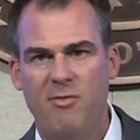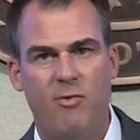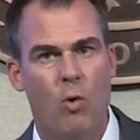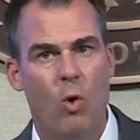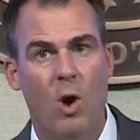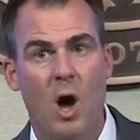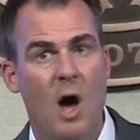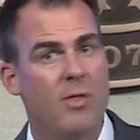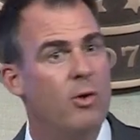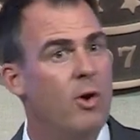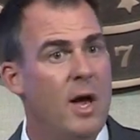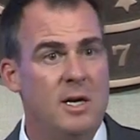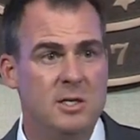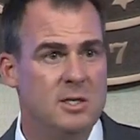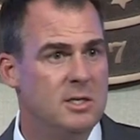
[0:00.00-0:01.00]
for
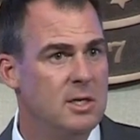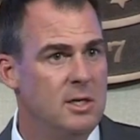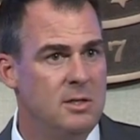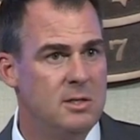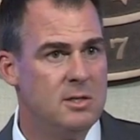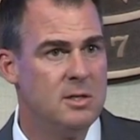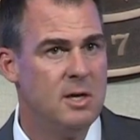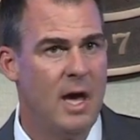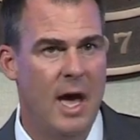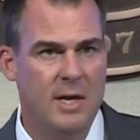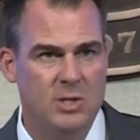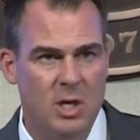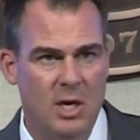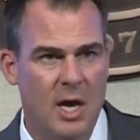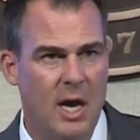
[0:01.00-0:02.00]
other agencies,
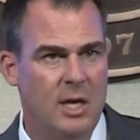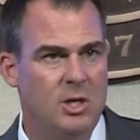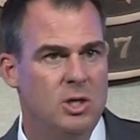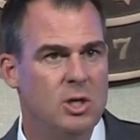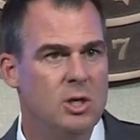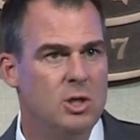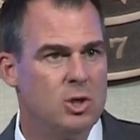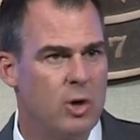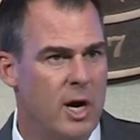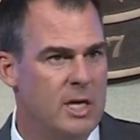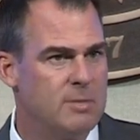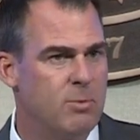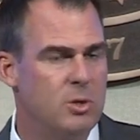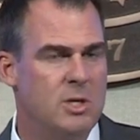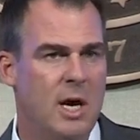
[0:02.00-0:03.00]
education,
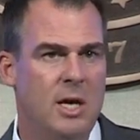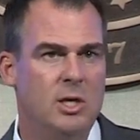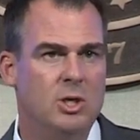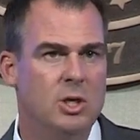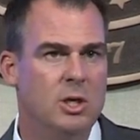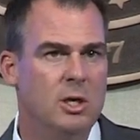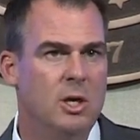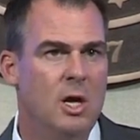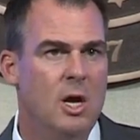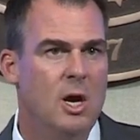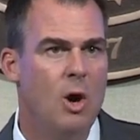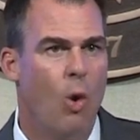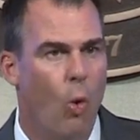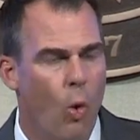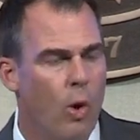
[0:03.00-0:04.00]

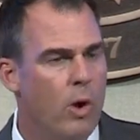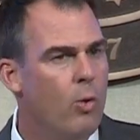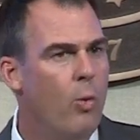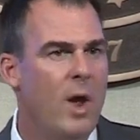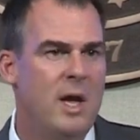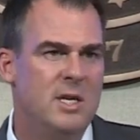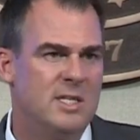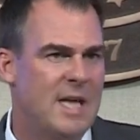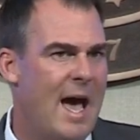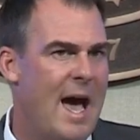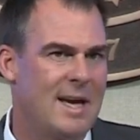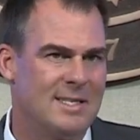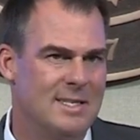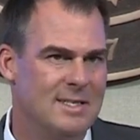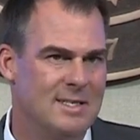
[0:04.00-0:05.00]
transportation, or to raise
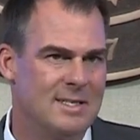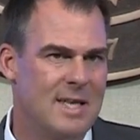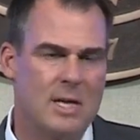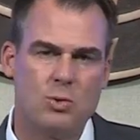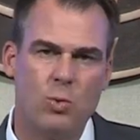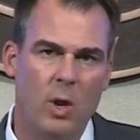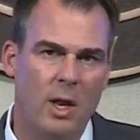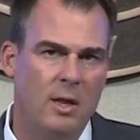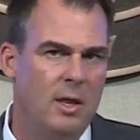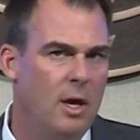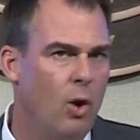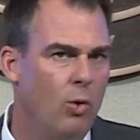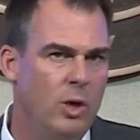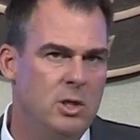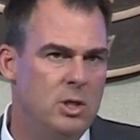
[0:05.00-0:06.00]
taxes. That's really the
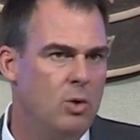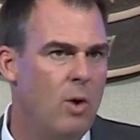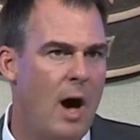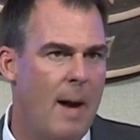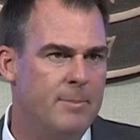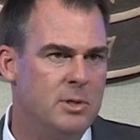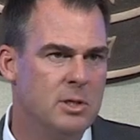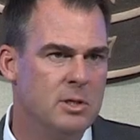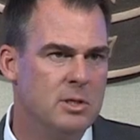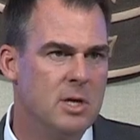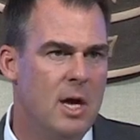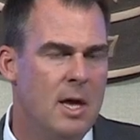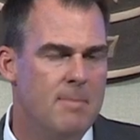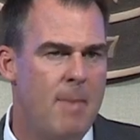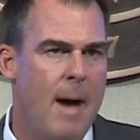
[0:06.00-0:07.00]
only two options
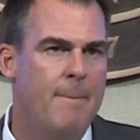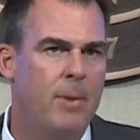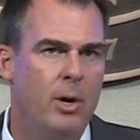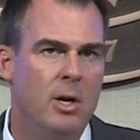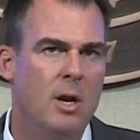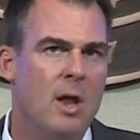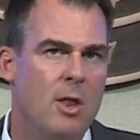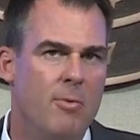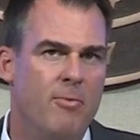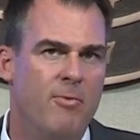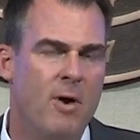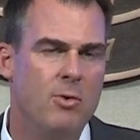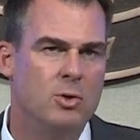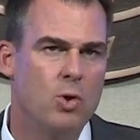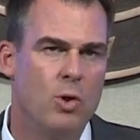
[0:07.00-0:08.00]
by putting another
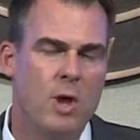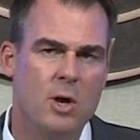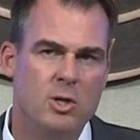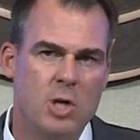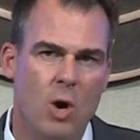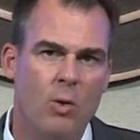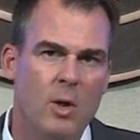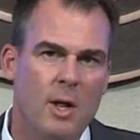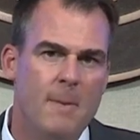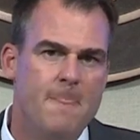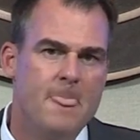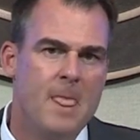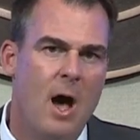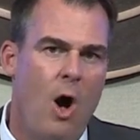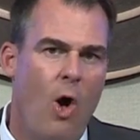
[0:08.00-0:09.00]
folks on there. So,
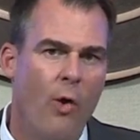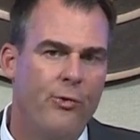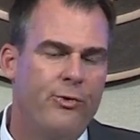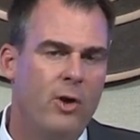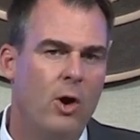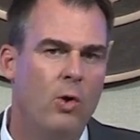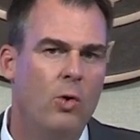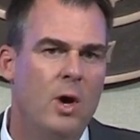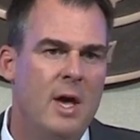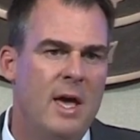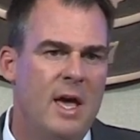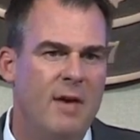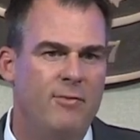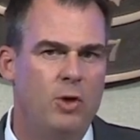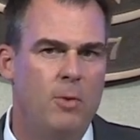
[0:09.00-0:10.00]
also,
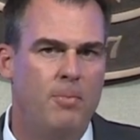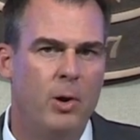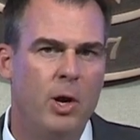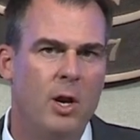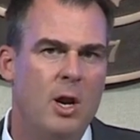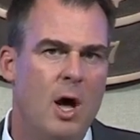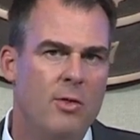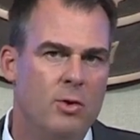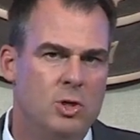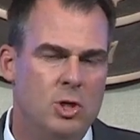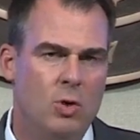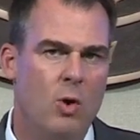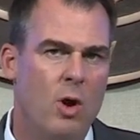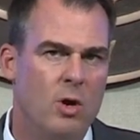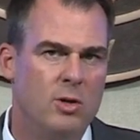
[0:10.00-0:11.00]
if you put another
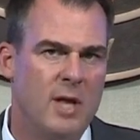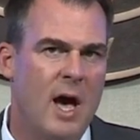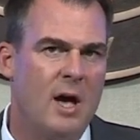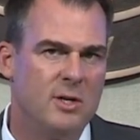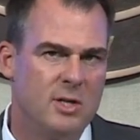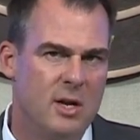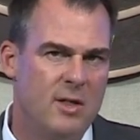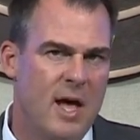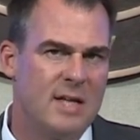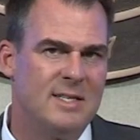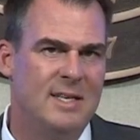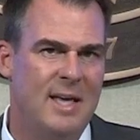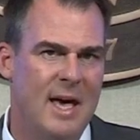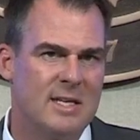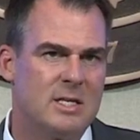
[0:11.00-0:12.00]
200,000, and that's
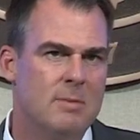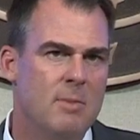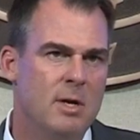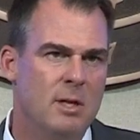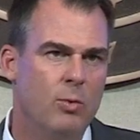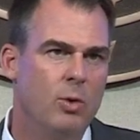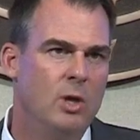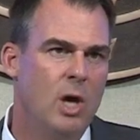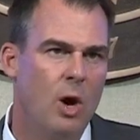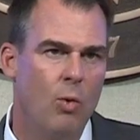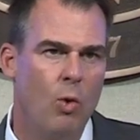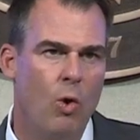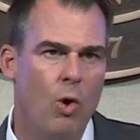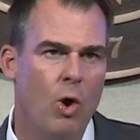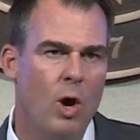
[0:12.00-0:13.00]
the estimate that would
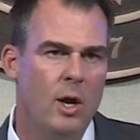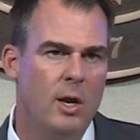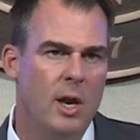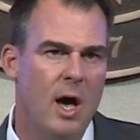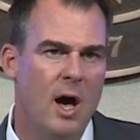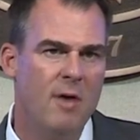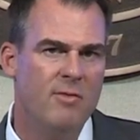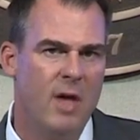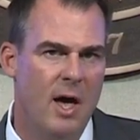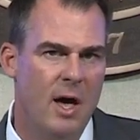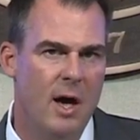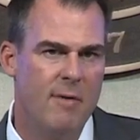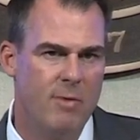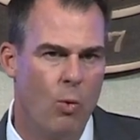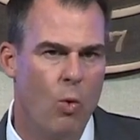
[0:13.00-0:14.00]
go on of
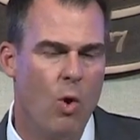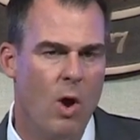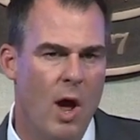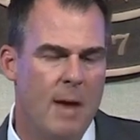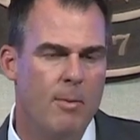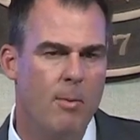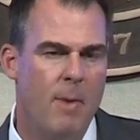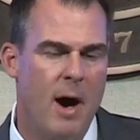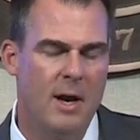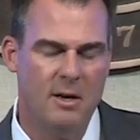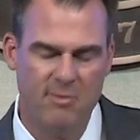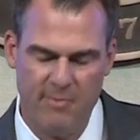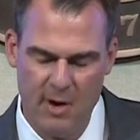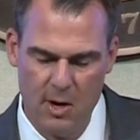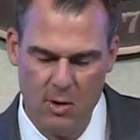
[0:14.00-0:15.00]
the
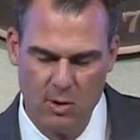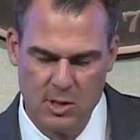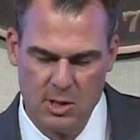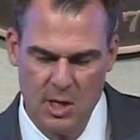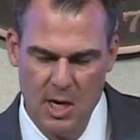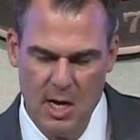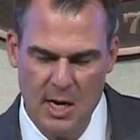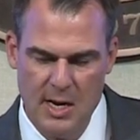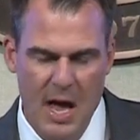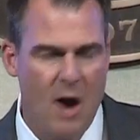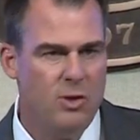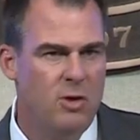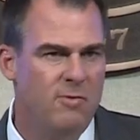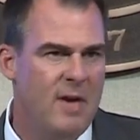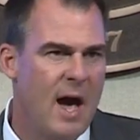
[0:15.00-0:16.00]
able-bodied folks, now
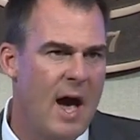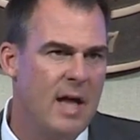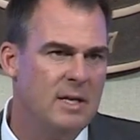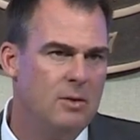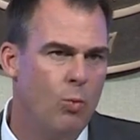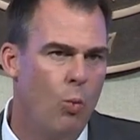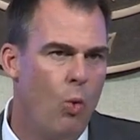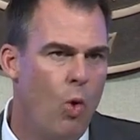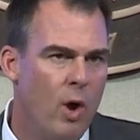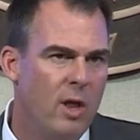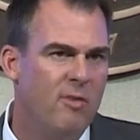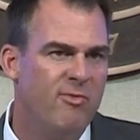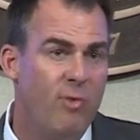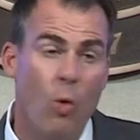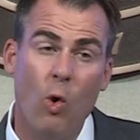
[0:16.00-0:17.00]
you've got 1
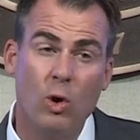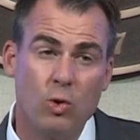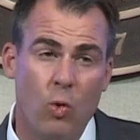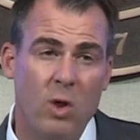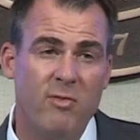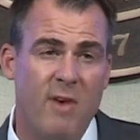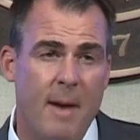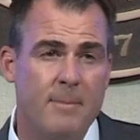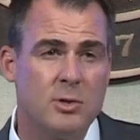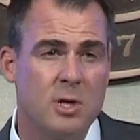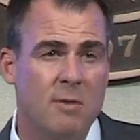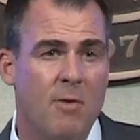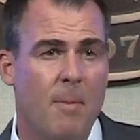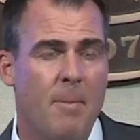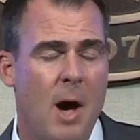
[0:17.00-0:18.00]
in 4,
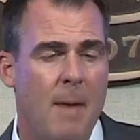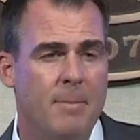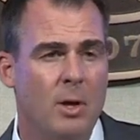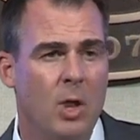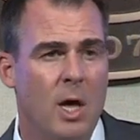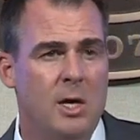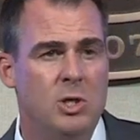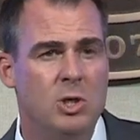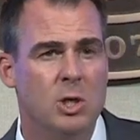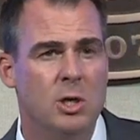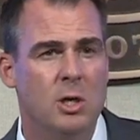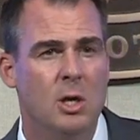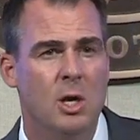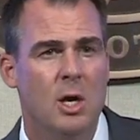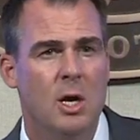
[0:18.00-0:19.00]
25% of our
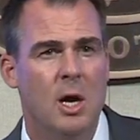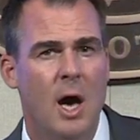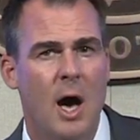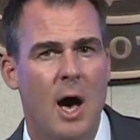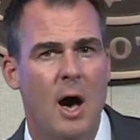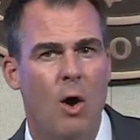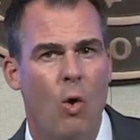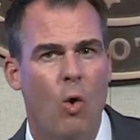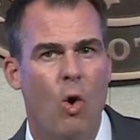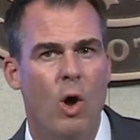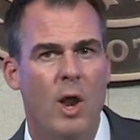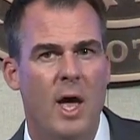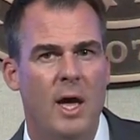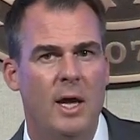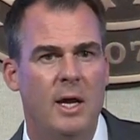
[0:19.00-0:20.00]
population
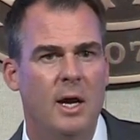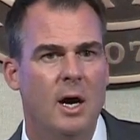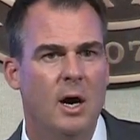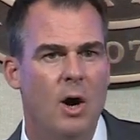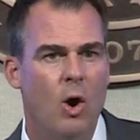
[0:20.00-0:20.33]
on a